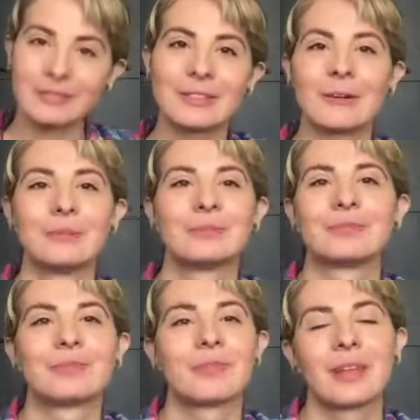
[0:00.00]
So,
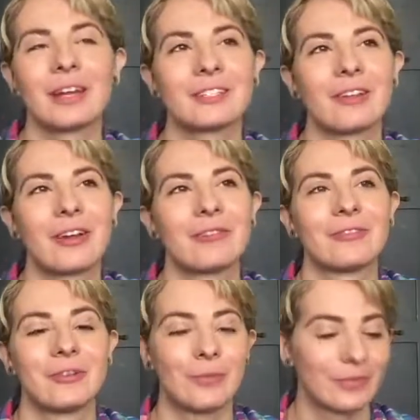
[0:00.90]
I just thought I'd
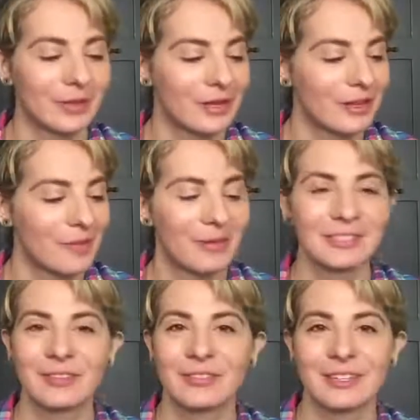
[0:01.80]
film
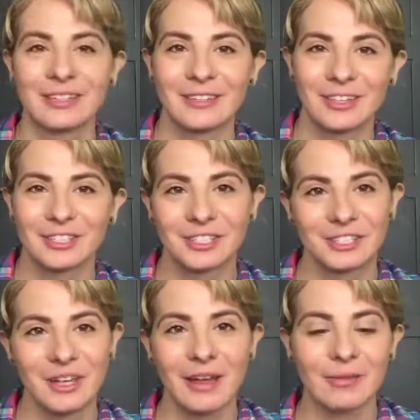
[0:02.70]
myself eating lunch
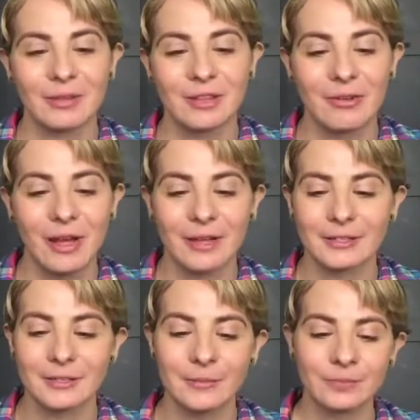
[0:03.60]
and chatting with you
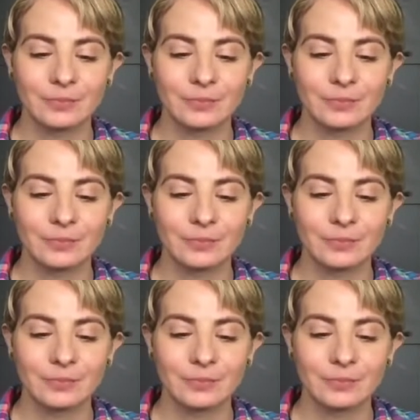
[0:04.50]
guys.